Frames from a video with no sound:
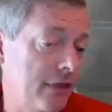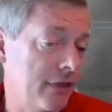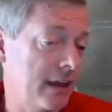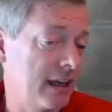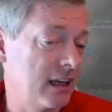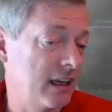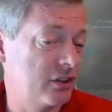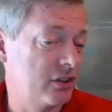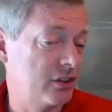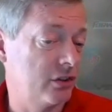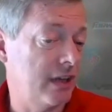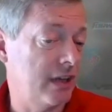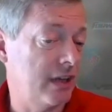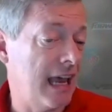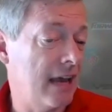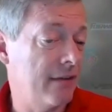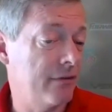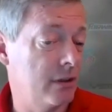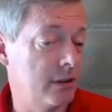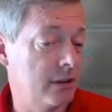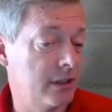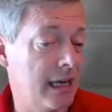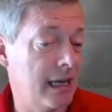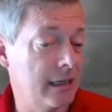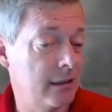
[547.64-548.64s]
I think it's just
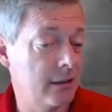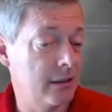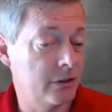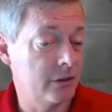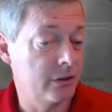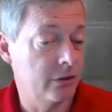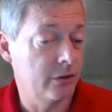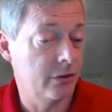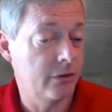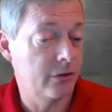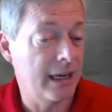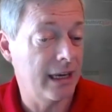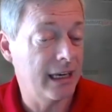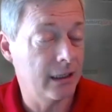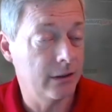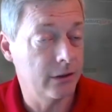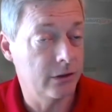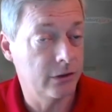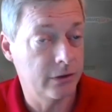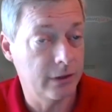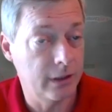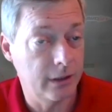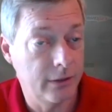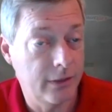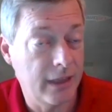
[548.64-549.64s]
having technicians
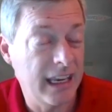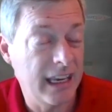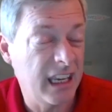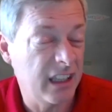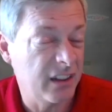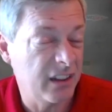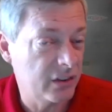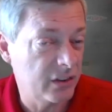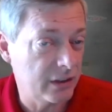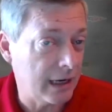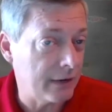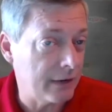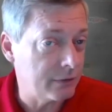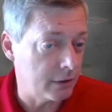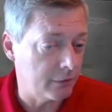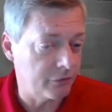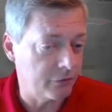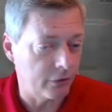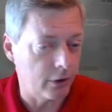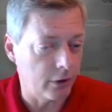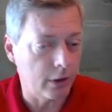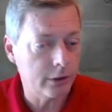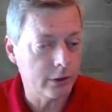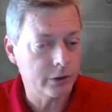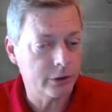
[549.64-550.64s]
thinking safety
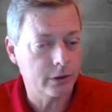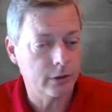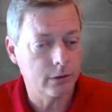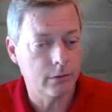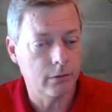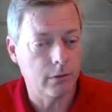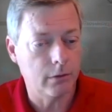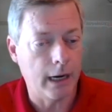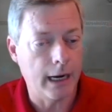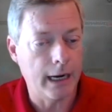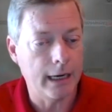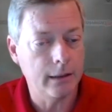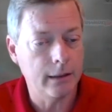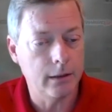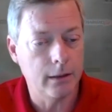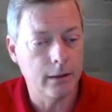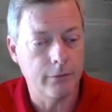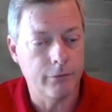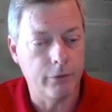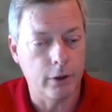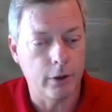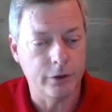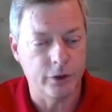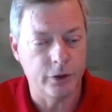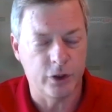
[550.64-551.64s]
first, right?
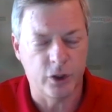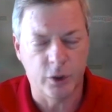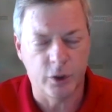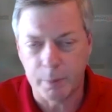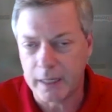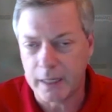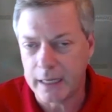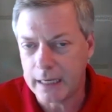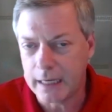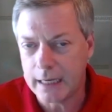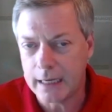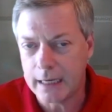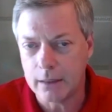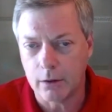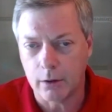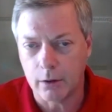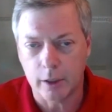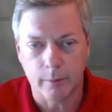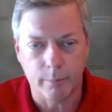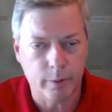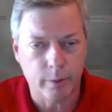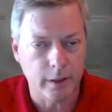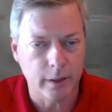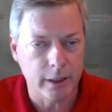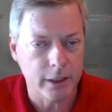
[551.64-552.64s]
Versus speed or
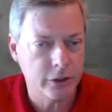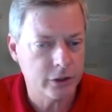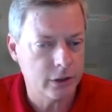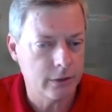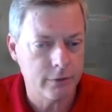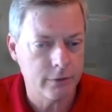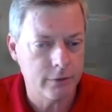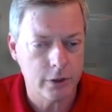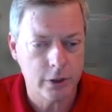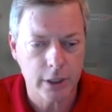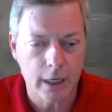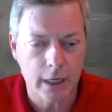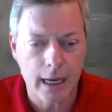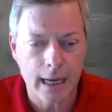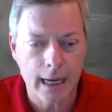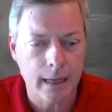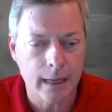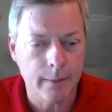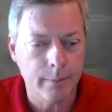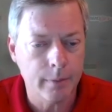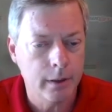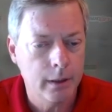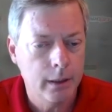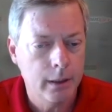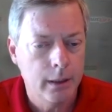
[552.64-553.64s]
completion of a
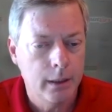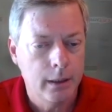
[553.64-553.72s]
job.